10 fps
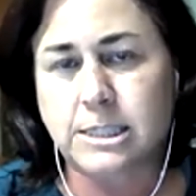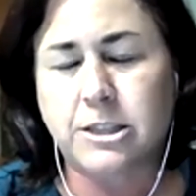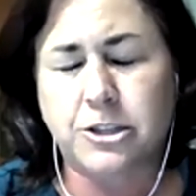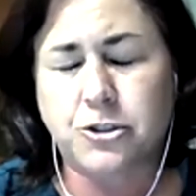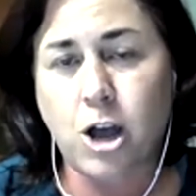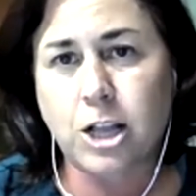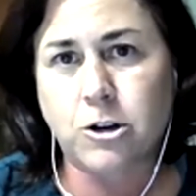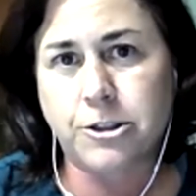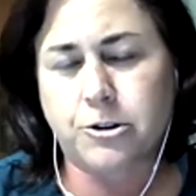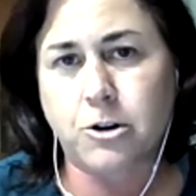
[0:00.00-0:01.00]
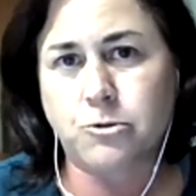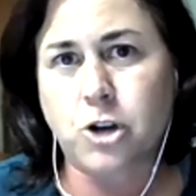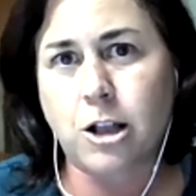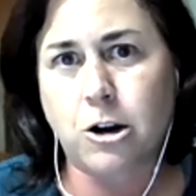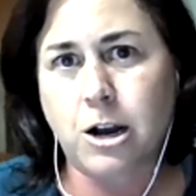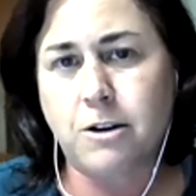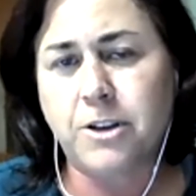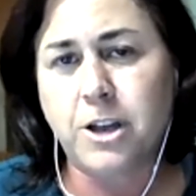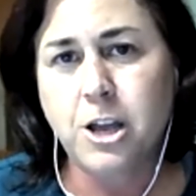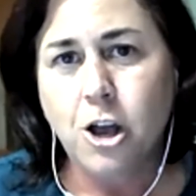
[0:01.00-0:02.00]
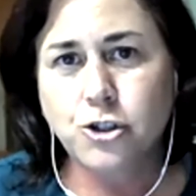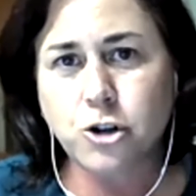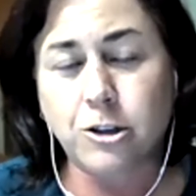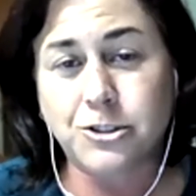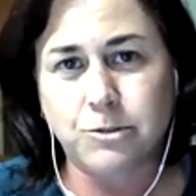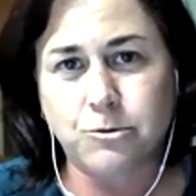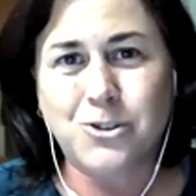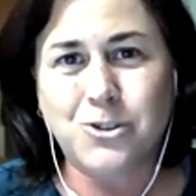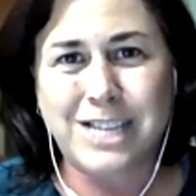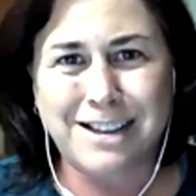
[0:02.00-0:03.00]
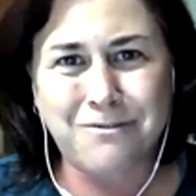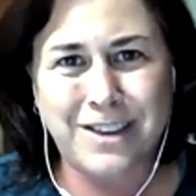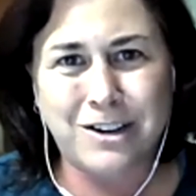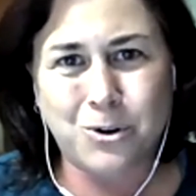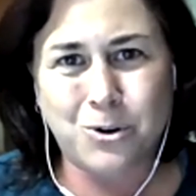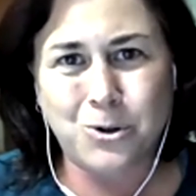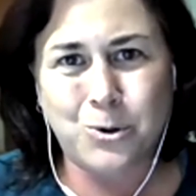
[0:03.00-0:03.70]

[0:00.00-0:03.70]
the daughter, the grown daughter of Charles and Roseanne Finkel,